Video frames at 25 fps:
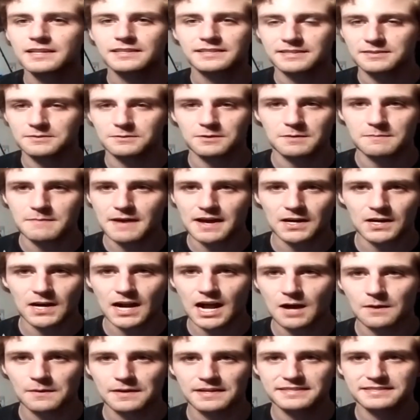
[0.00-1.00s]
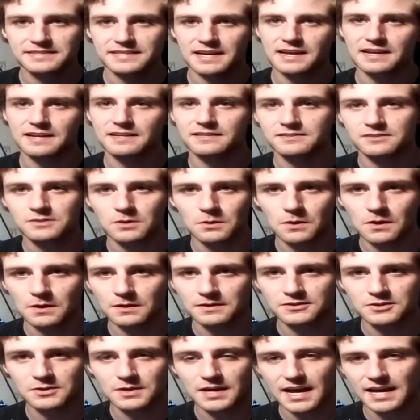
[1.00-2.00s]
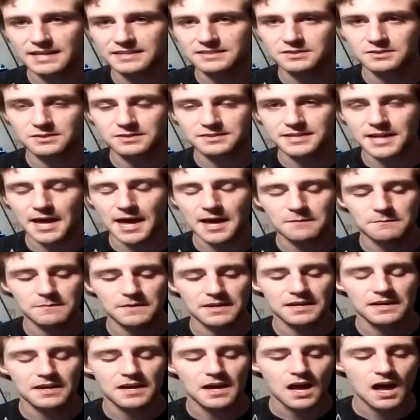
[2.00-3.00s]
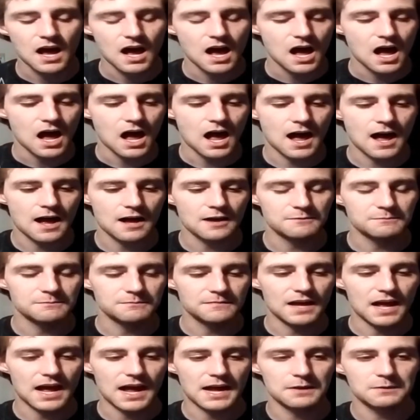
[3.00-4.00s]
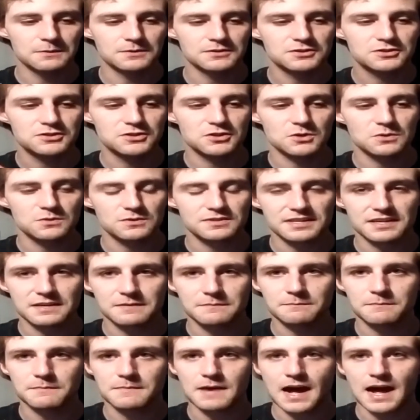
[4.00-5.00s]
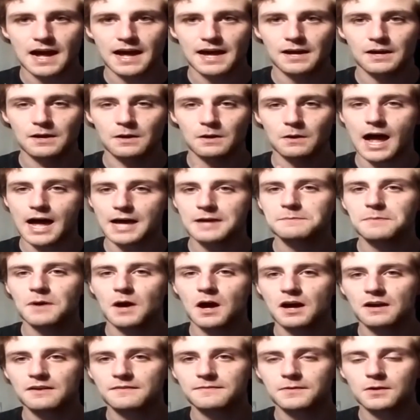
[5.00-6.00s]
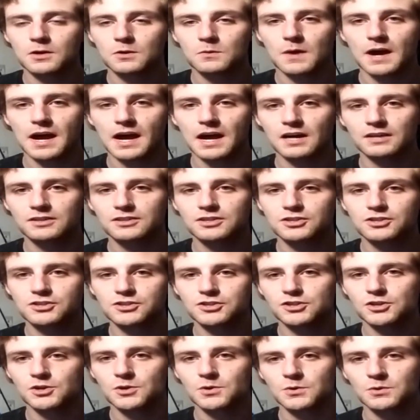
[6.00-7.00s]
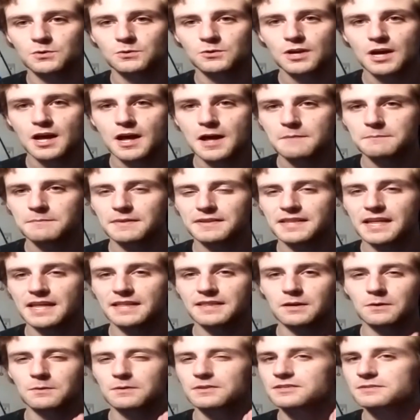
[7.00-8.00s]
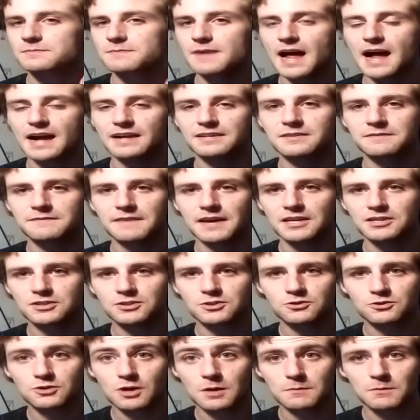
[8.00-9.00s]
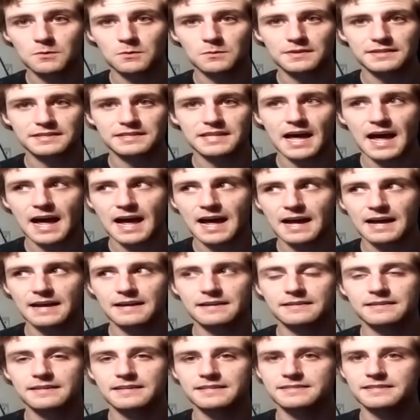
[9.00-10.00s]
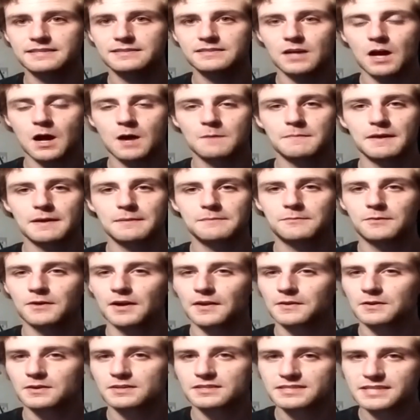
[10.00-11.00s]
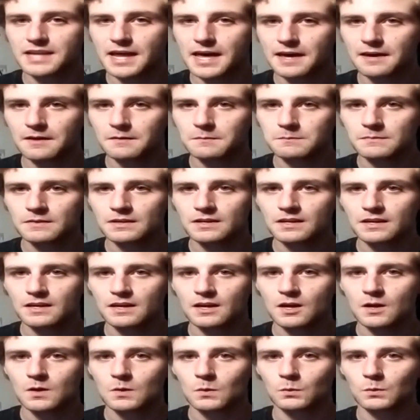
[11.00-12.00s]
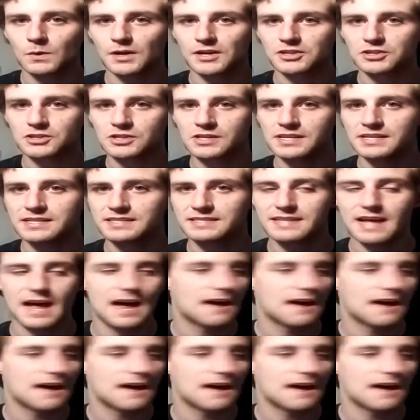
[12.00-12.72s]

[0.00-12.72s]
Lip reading: Doesn't really matter how I said it, so long as you guys understand me. I was using my iPod for a while to shoot, but then there was some activation trouble with that because it's on my brother's name, which he just